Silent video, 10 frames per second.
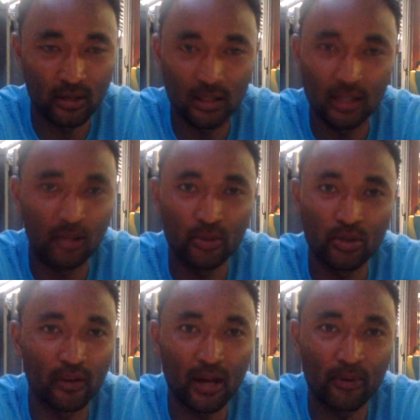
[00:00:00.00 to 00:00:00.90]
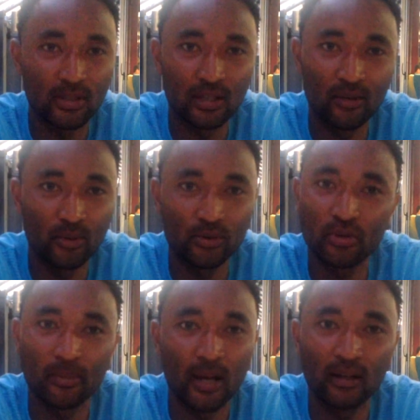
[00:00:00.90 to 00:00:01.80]
and to get the result that we did was
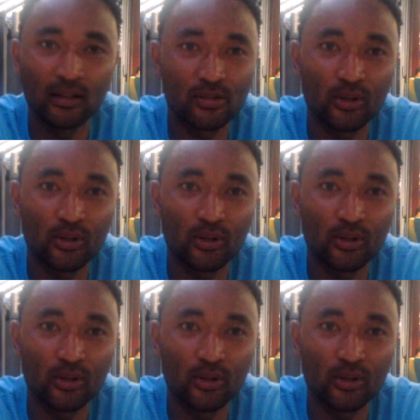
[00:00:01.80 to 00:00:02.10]
tremendous.